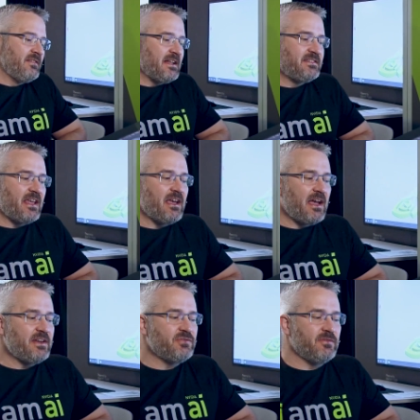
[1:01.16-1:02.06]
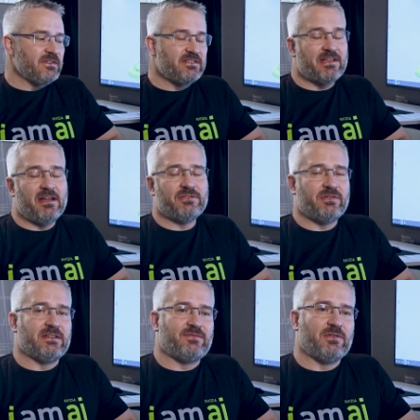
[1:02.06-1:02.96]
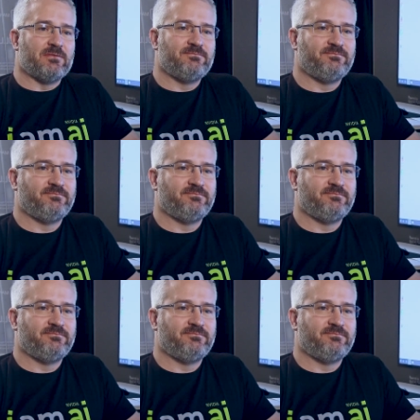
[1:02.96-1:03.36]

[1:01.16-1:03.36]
That's AI-driven style transfer.